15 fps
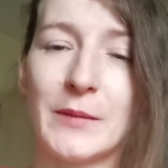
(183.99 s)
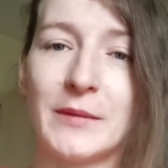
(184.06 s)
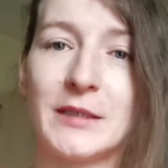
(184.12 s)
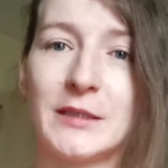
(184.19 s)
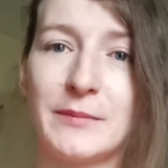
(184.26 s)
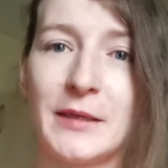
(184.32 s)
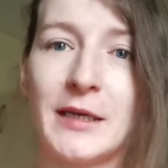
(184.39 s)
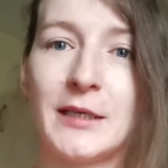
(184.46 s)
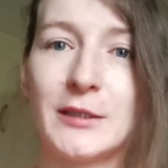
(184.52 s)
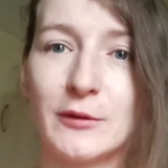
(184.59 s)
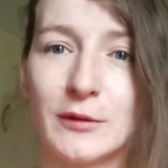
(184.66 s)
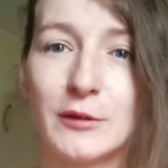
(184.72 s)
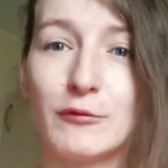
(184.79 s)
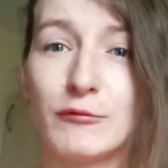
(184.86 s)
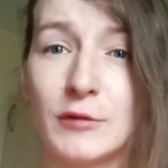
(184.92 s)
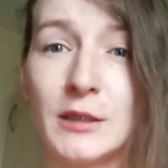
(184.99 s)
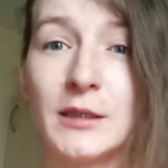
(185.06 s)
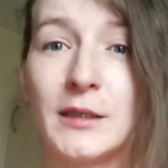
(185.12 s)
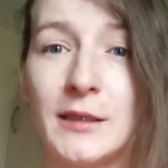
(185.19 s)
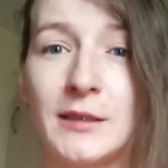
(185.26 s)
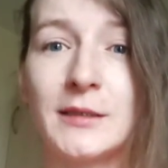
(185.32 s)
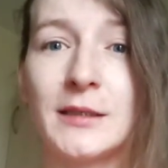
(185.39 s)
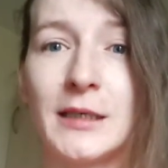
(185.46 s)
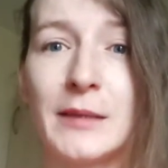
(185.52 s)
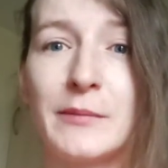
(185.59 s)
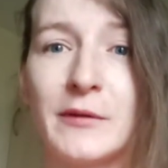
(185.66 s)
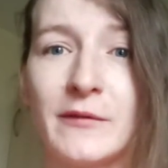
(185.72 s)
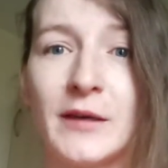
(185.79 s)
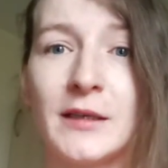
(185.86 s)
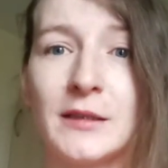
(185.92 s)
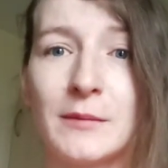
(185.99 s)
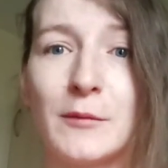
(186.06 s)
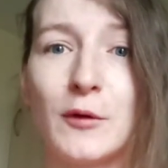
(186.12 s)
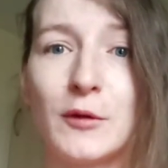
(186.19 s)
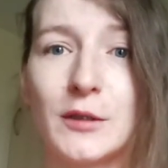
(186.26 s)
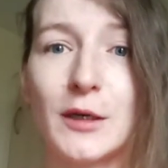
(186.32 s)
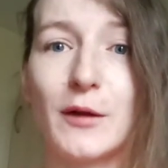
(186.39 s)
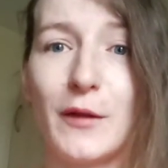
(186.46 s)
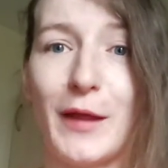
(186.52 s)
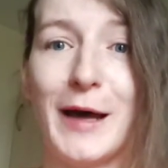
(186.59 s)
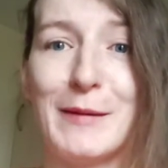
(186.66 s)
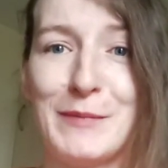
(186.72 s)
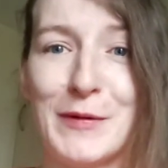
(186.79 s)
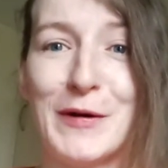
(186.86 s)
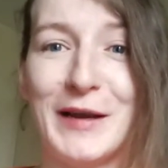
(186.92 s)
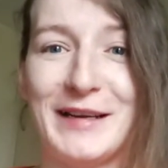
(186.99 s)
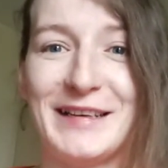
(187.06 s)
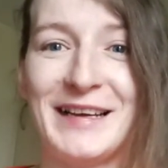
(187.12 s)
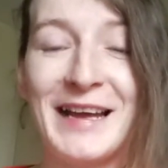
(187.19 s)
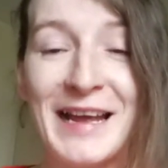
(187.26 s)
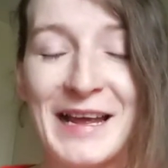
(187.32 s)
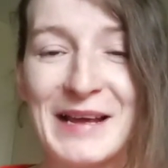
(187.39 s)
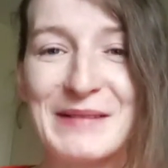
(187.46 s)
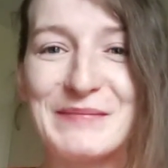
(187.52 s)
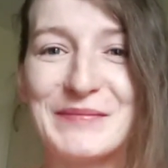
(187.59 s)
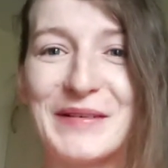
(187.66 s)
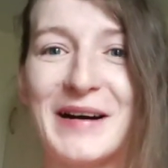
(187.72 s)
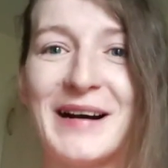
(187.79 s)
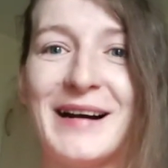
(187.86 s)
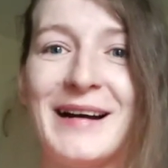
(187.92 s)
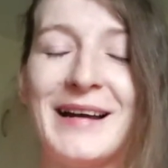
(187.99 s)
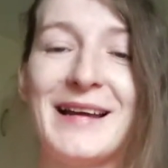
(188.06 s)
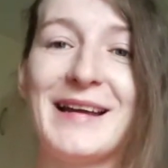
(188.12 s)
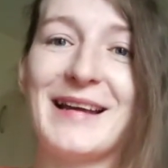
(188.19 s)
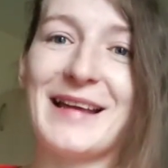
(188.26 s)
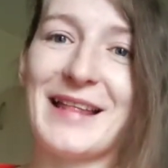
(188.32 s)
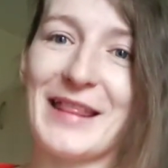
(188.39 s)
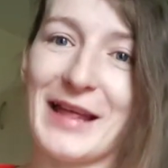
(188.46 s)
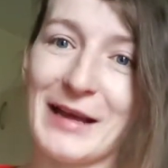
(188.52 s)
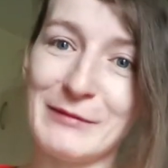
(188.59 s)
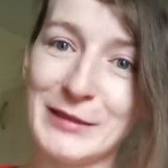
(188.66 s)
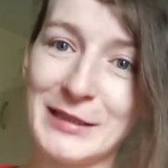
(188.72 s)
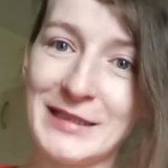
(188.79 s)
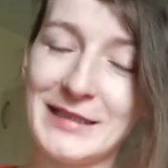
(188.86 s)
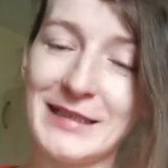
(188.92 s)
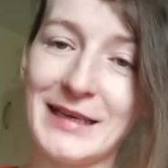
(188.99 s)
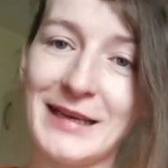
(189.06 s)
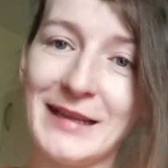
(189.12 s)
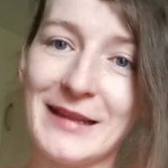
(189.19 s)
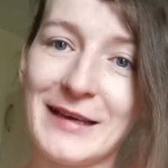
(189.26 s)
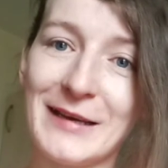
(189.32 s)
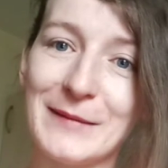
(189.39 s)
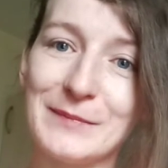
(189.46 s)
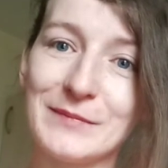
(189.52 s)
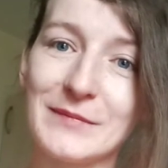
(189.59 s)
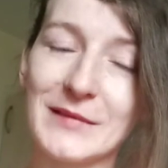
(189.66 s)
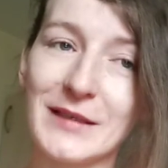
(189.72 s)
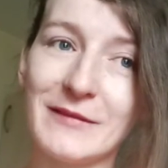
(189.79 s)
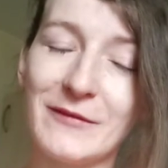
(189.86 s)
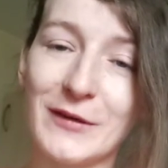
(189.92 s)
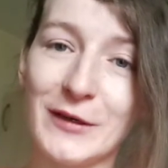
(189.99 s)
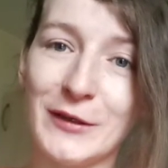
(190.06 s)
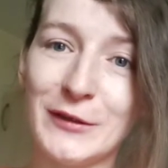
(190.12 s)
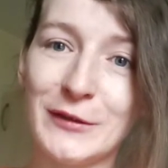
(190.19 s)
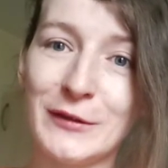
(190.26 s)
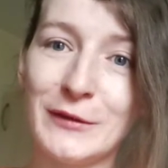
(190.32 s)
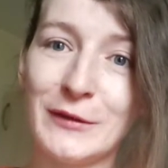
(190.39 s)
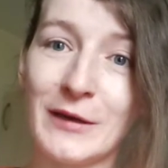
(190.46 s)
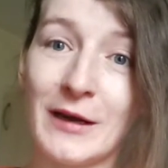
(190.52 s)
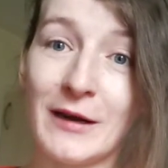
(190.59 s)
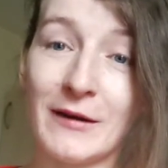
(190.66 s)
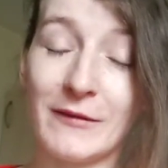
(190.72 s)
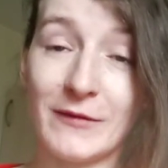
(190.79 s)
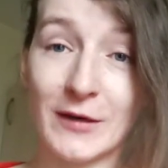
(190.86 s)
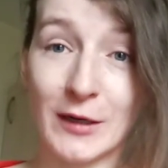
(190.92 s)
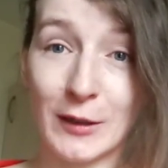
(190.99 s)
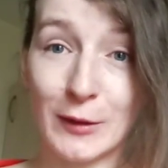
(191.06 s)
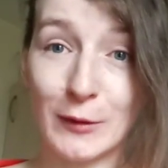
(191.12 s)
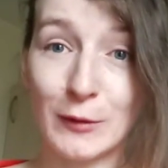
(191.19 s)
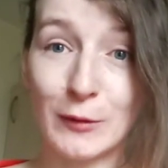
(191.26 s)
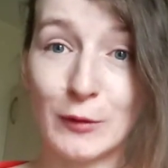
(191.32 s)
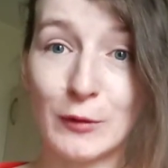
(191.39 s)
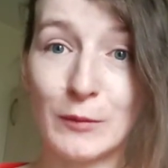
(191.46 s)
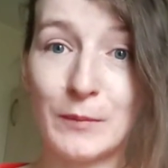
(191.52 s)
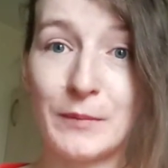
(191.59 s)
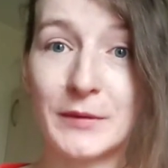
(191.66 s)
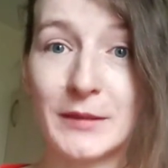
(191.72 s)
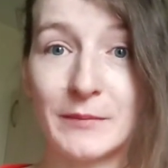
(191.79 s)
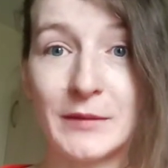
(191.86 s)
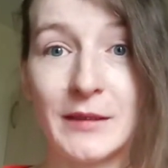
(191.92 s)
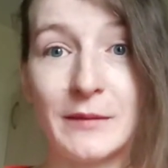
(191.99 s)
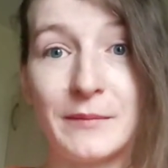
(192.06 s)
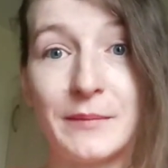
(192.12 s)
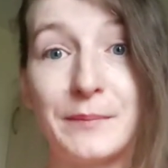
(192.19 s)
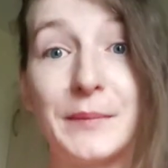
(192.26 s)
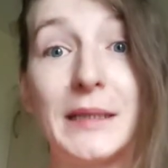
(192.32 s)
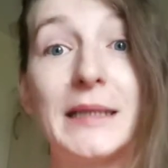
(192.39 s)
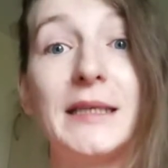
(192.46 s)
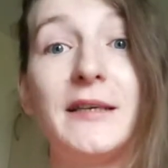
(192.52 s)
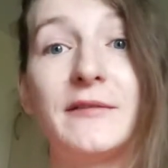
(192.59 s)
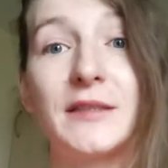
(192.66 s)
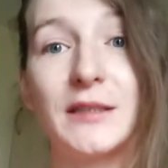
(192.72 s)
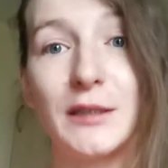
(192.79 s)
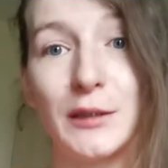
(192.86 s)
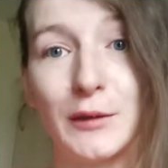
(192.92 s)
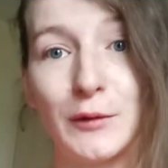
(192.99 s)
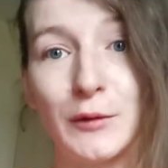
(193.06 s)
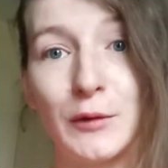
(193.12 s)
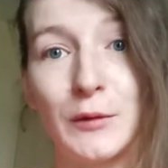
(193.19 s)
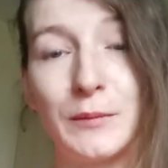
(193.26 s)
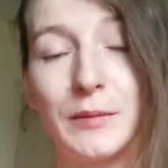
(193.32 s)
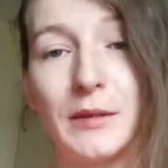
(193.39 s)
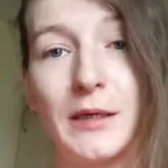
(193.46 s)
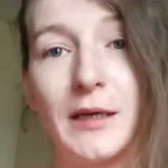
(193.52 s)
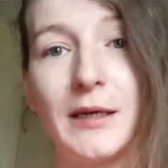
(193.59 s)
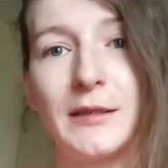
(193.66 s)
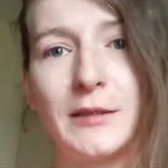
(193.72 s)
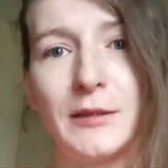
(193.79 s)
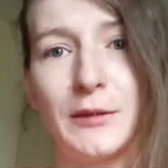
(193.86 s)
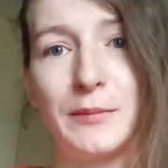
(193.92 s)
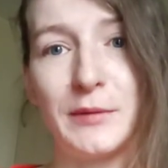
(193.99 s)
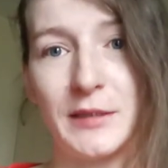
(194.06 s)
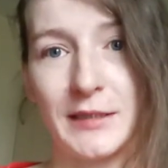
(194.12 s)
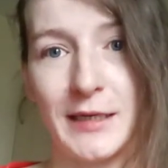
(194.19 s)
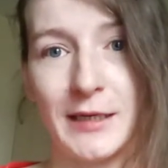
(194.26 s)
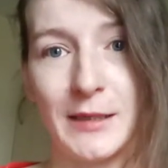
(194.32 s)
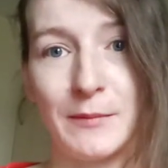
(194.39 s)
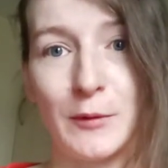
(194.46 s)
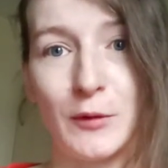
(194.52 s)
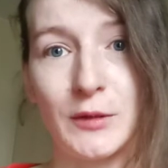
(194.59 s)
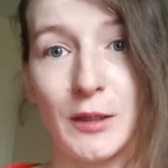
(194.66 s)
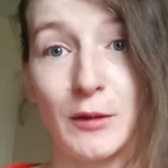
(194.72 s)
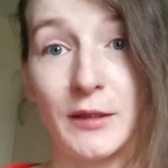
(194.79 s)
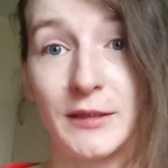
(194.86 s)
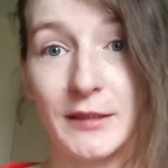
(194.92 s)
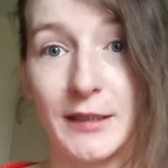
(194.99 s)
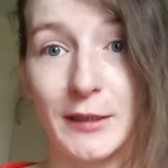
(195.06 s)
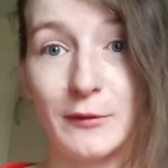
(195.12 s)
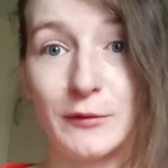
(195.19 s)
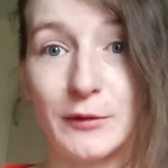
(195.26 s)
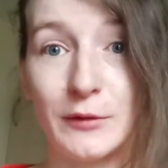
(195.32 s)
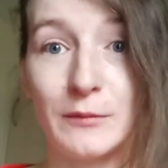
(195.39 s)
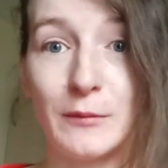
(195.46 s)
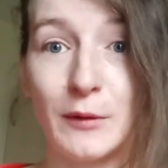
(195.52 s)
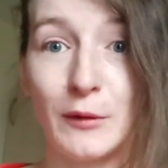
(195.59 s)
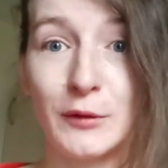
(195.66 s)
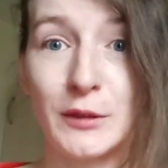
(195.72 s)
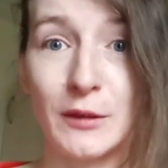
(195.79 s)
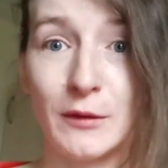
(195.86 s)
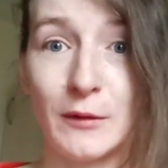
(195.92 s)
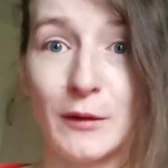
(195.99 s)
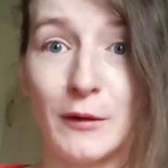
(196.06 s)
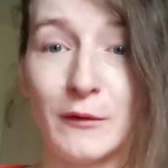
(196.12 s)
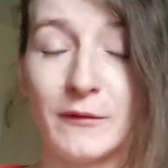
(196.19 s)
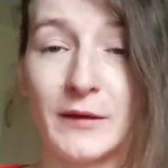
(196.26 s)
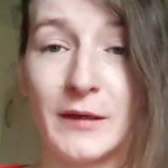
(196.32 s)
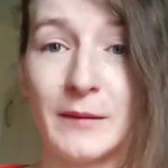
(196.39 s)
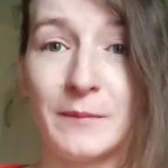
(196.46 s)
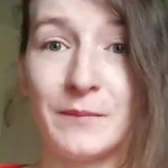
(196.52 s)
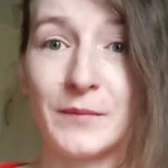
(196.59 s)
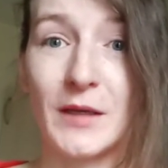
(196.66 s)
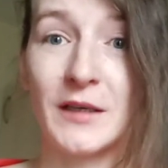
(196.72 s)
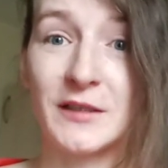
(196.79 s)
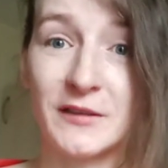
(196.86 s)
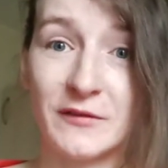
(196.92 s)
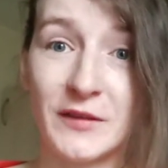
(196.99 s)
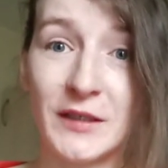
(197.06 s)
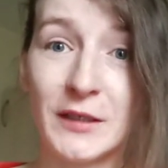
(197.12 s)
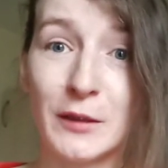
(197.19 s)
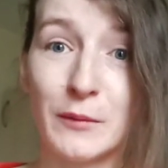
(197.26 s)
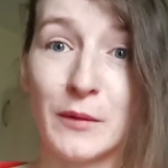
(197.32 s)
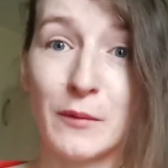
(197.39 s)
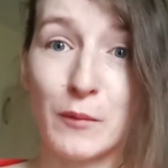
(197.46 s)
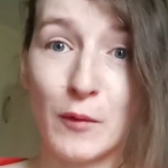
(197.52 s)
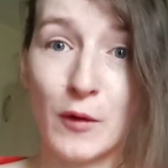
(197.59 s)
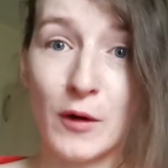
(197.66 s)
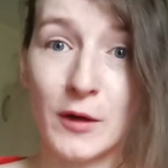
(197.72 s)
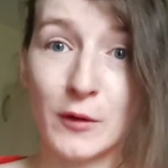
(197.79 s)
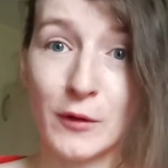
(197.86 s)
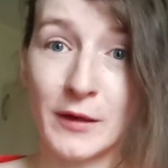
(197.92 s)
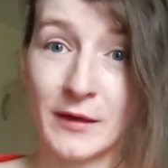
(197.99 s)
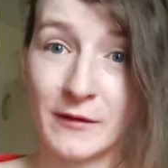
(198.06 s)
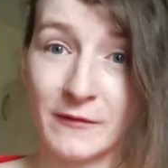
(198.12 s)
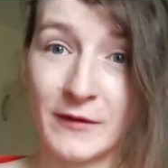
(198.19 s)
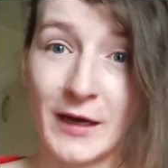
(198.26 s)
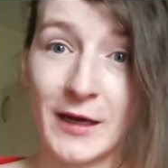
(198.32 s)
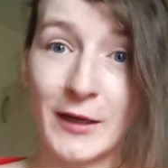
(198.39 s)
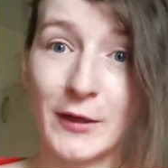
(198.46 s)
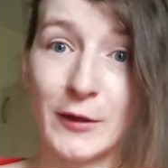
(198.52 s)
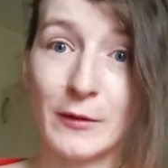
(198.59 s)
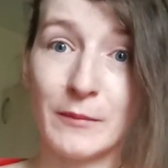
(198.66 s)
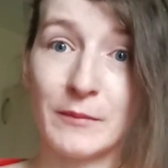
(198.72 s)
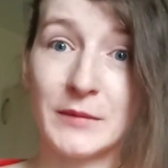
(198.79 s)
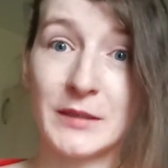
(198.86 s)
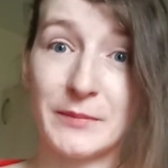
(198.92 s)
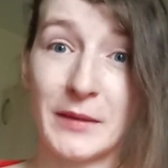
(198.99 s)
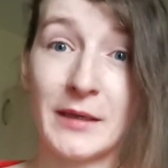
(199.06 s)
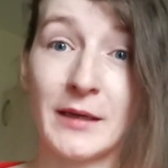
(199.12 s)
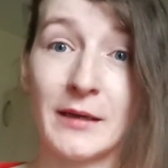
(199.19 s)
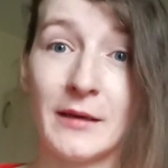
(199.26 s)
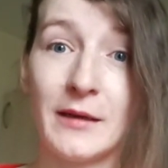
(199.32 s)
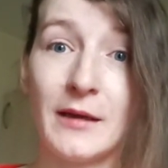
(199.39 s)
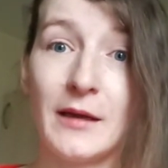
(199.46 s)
in space, so it's really easy to provide a model at that point. But I would say that for you, for a globe, somebody that believes in a globe, to present a model, a scaled down model of a sphere with water on it and a vacuum spinning,